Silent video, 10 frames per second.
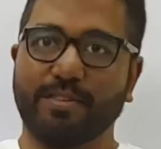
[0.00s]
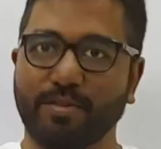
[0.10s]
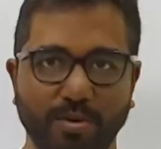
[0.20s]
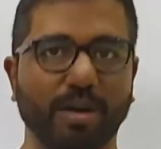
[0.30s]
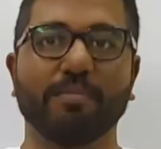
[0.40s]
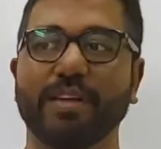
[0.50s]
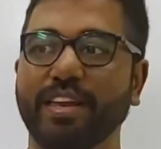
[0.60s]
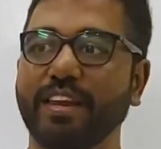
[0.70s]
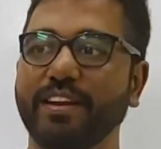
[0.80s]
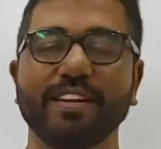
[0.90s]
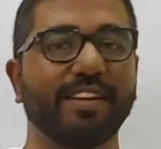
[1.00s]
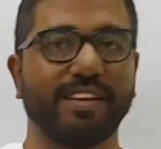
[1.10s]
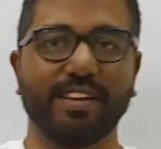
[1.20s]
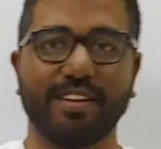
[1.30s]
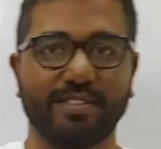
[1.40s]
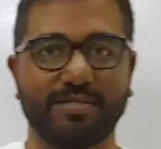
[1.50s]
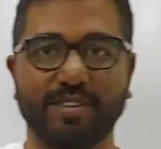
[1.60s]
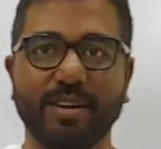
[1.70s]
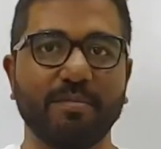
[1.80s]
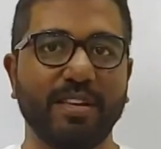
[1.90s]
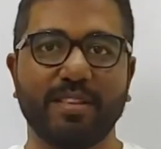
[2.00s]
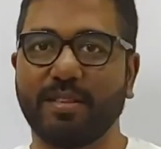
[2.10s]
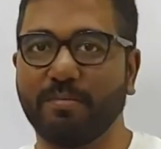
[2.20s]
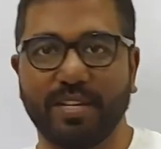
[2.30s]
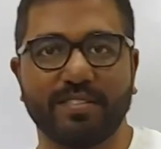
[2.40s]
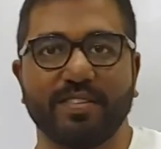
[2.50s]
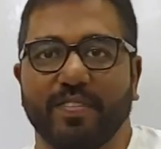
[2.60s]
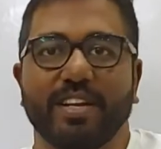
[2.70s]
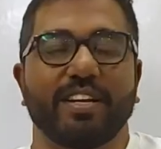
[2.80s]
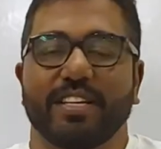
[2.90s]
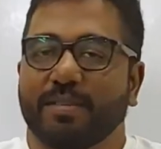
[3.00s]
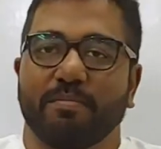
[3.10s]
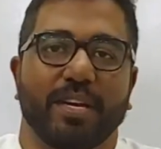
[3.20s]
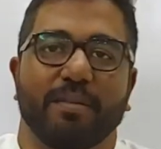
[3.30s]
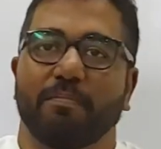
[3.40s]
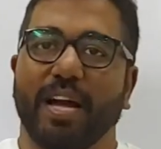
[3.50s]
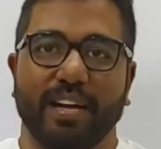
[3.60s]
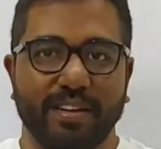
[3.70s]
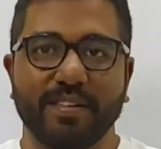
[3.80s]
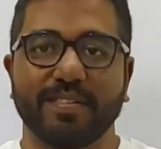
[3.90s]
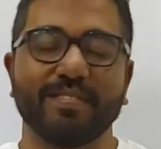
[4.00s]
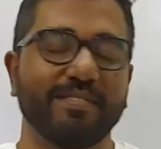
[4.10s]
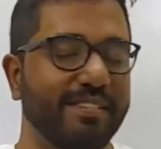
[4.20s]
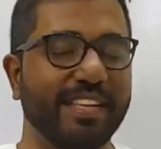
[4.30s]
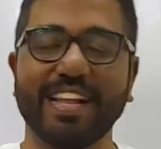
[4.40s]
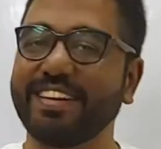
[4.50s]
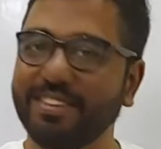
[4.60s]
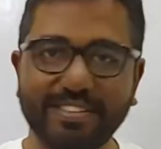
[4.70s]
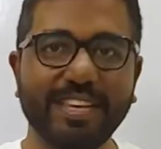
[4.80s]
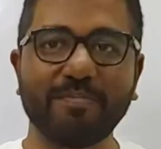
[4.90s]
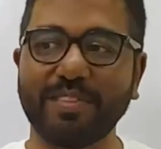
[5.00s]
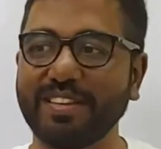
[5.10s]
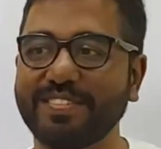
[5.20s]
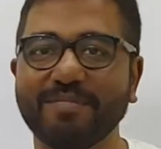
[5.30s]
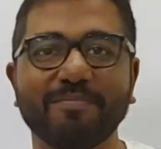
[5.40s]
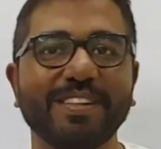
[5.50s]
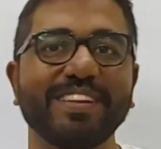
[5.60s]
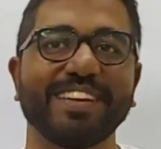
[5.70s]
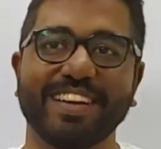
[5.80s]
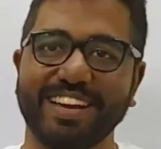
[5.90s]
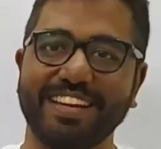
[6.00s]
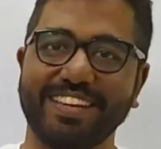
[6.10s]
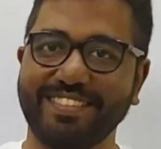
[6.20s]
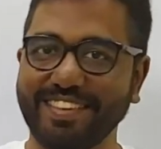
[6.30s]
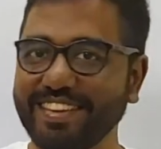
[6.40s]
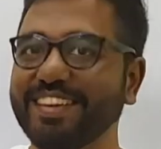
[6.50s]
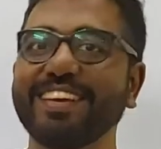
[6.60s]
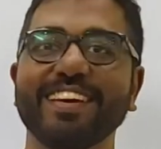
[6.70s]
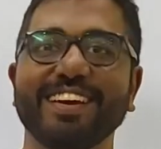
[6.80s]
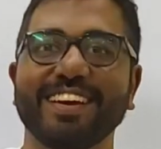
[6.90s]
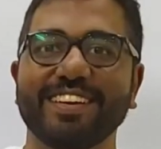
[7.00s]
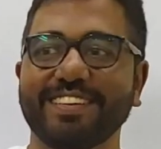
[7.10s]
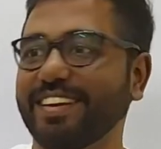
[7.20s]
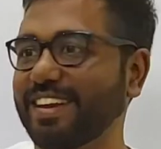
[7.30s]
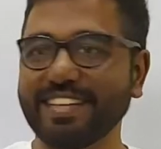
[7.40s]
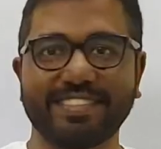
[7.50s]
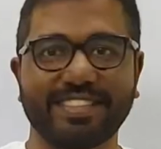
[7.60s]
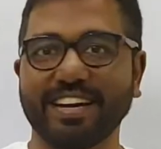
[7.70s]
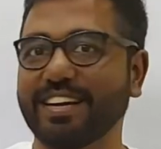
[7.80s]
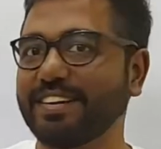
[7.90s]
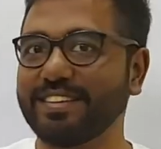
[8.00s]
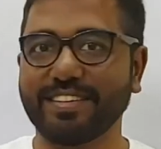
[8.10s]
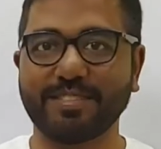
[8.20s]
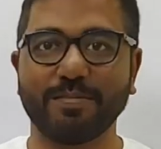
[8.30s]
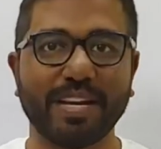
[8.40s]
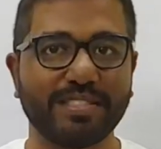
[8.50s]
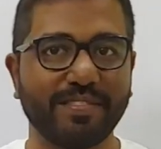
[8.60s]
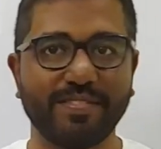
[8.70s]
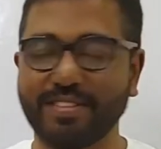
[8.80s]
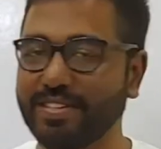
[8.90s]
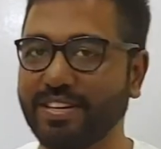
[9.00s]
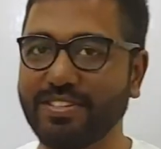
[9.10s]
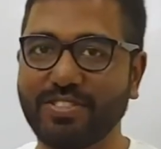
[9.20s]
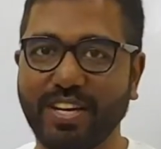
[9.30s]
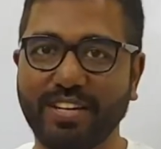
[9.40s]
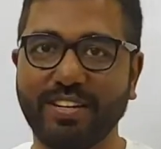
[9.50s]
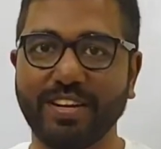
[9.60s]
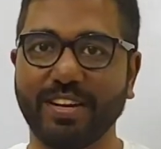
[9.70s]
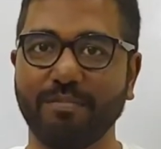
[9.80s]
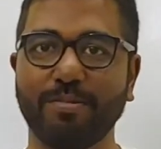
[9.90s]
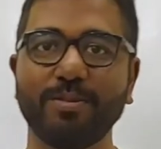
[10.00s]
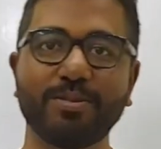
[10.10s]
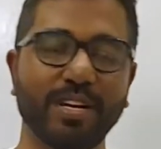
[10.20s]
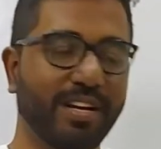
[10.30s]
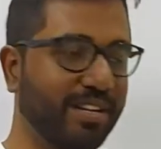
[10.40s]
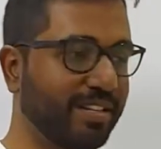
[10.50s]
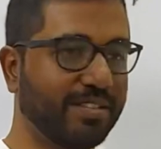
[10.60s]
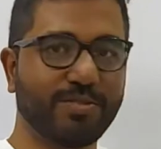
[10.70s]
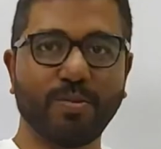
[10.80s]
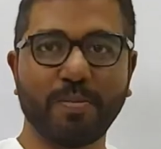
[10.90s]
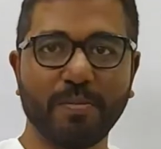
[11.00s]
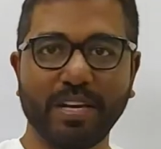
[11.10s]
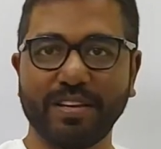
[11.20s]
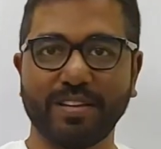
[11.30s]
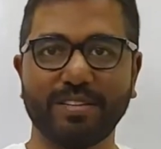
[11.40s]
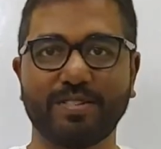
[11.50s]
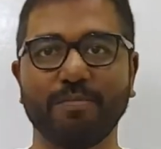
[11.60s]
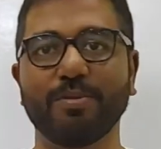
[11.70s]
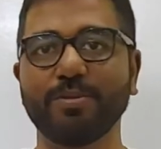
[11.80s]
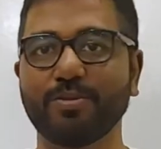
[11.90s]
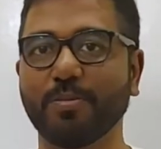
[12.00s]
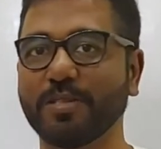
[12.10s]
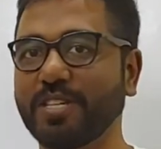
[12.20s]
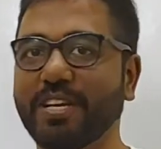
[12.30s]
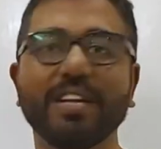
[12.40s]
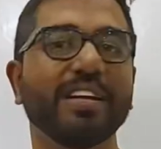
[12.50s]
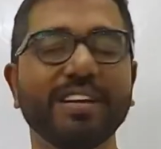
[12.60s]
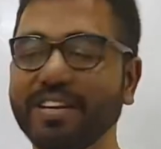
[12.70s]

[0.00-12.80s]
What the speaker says: Too complicated. In astronomy, the biggest event is a Big Bang. We like to keep things simple and easy. A red star that's massive, it's a red giant. A blue star that's super big, it's a blue supergiant.